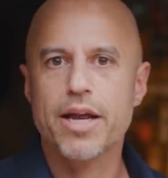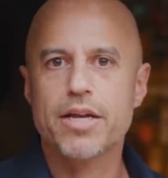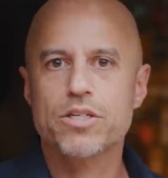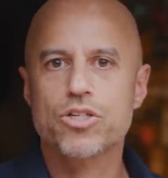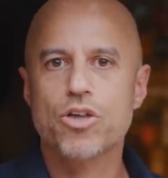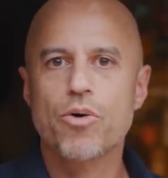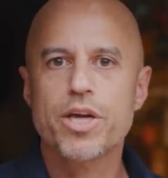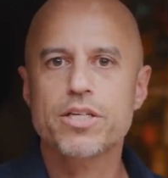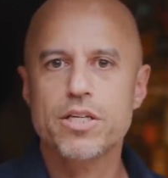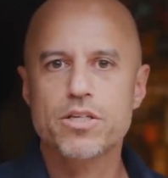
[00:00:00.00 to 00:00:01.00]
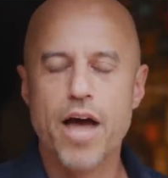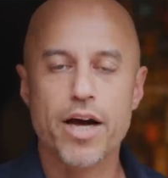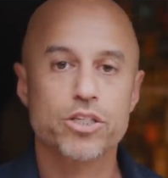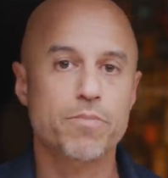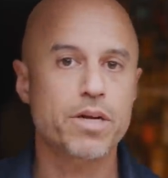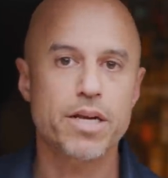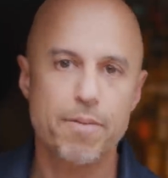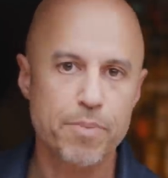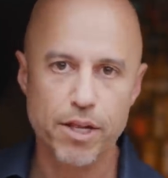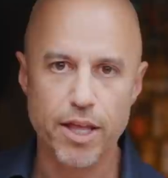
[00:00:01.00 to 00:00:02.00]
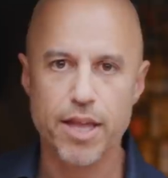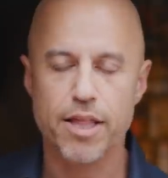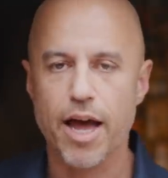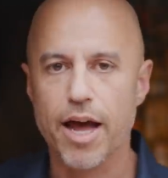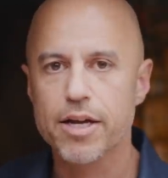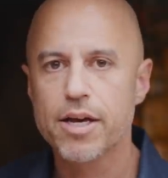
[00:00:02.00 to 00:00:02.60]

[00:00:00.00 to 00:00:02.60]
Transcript: And it's so easy to actually manipulate that